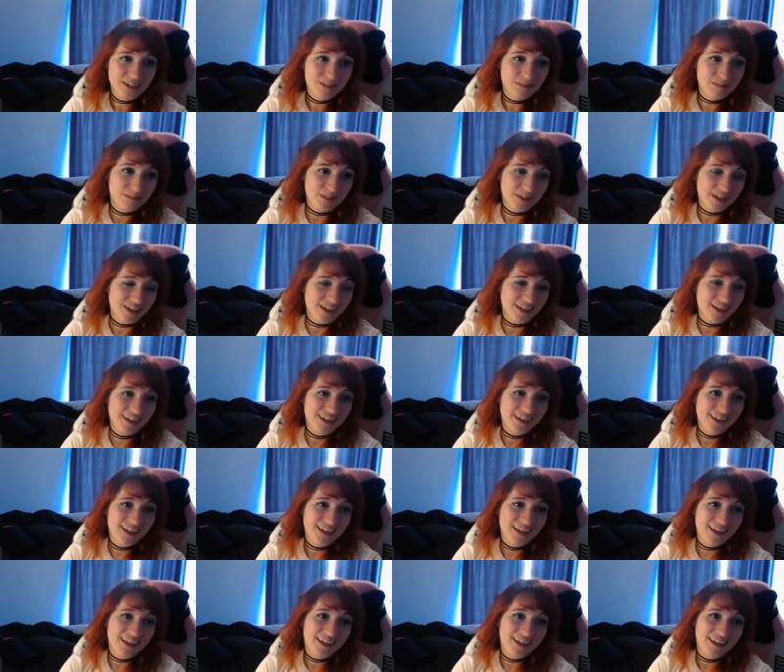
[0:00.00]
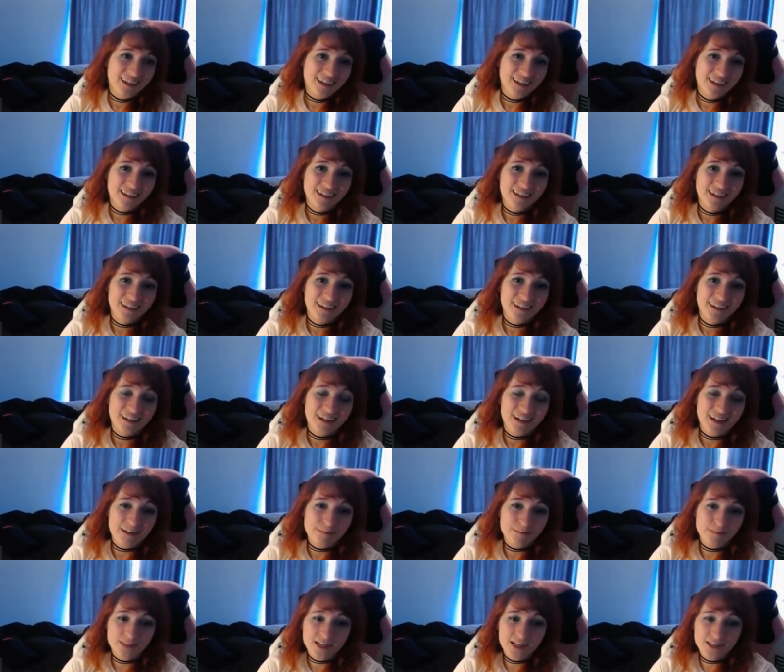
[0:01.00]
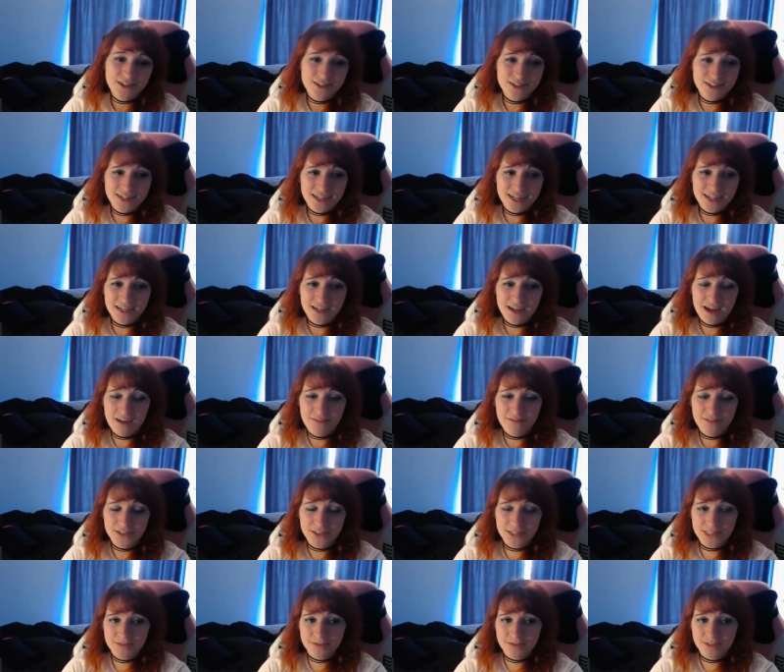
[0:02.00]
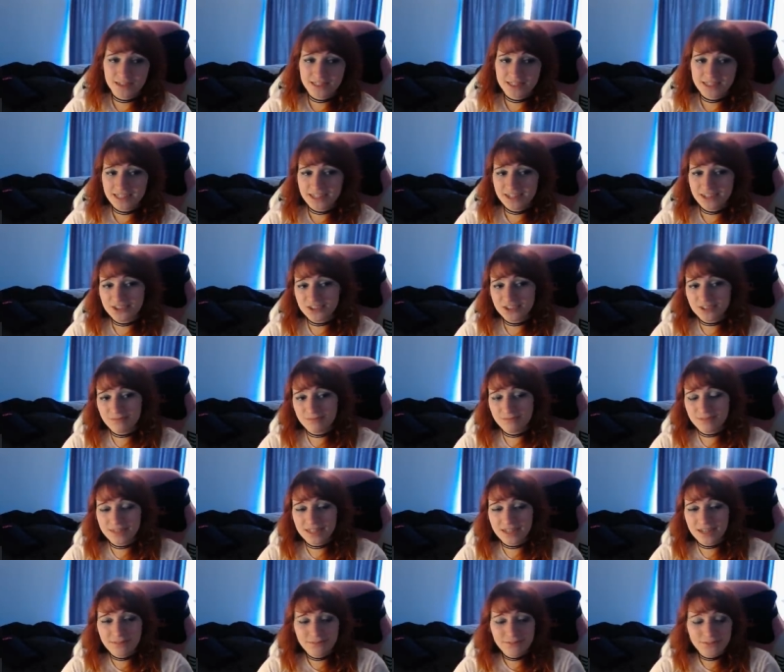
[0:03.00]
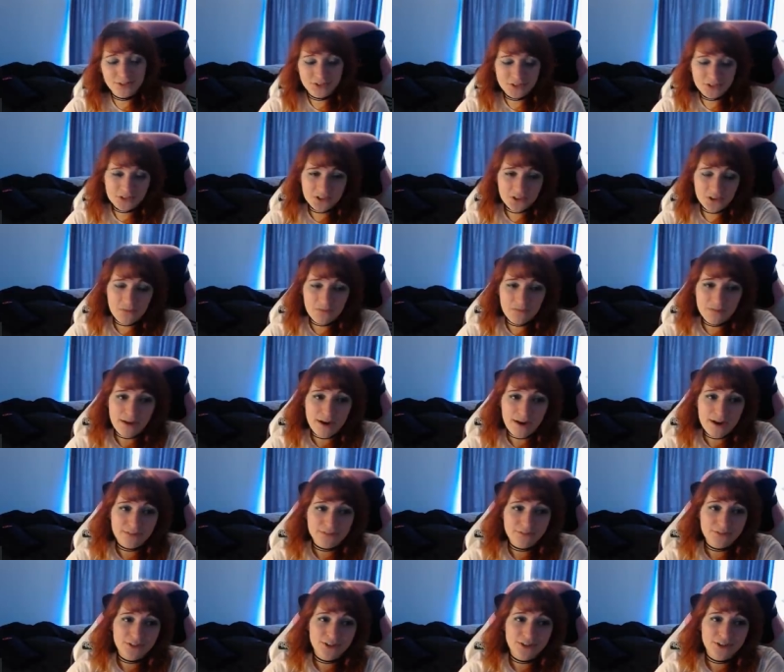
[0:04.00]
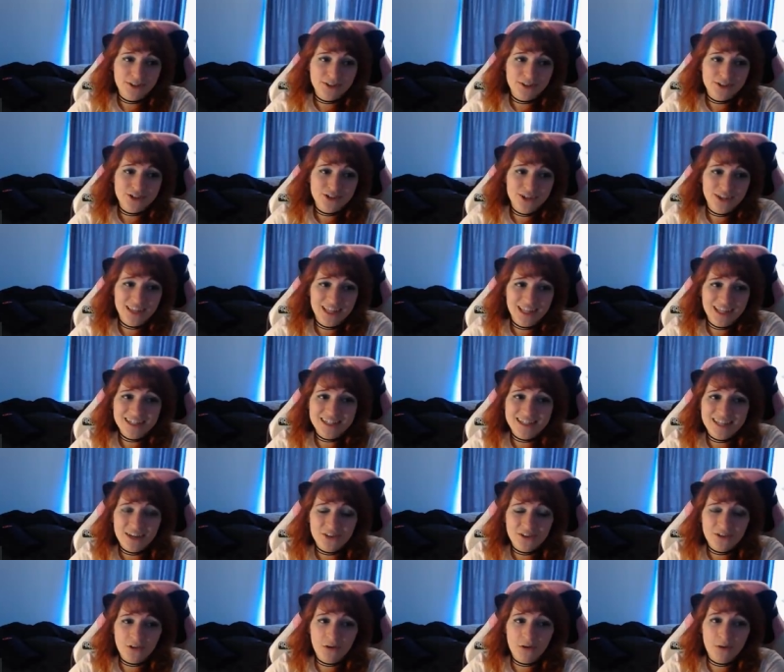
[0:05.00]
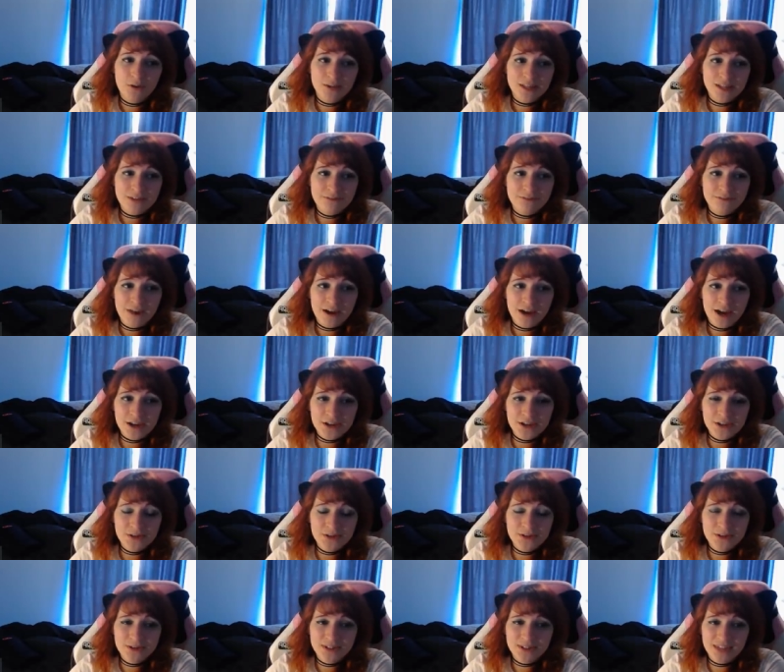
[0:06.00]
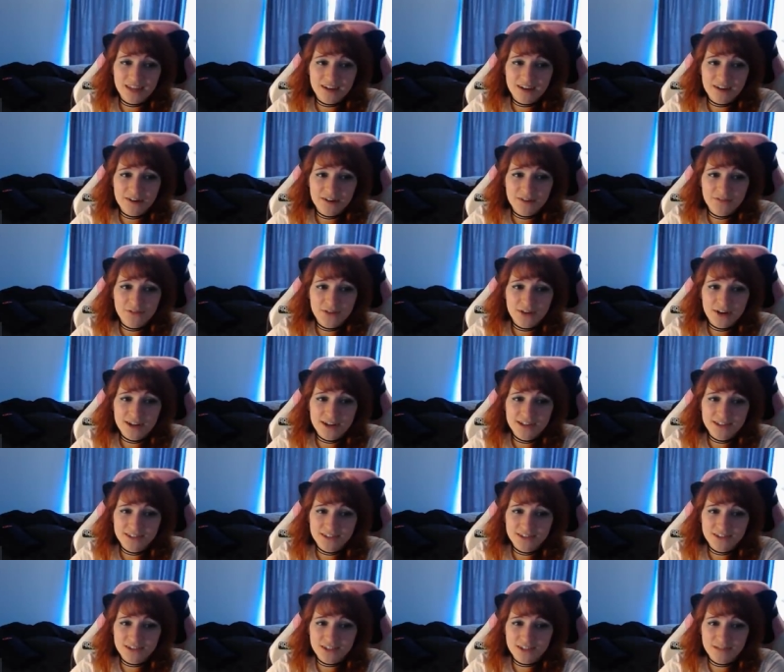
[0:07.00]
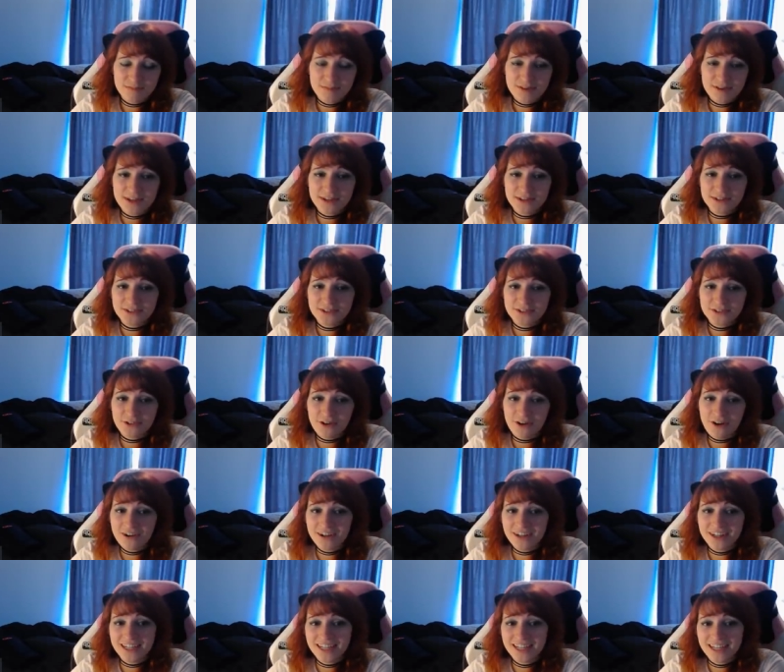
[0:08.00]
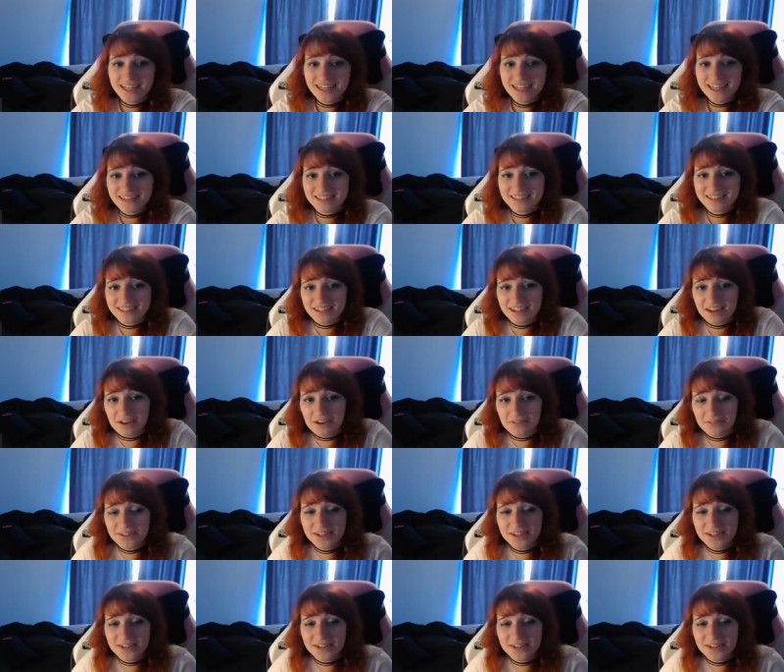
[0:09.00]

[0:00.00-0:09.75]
But I'm glad she's kind of having this realization. But I feel so bad for her because she thinks that her only value to it, like her friends, is just being strong and hitting stuff.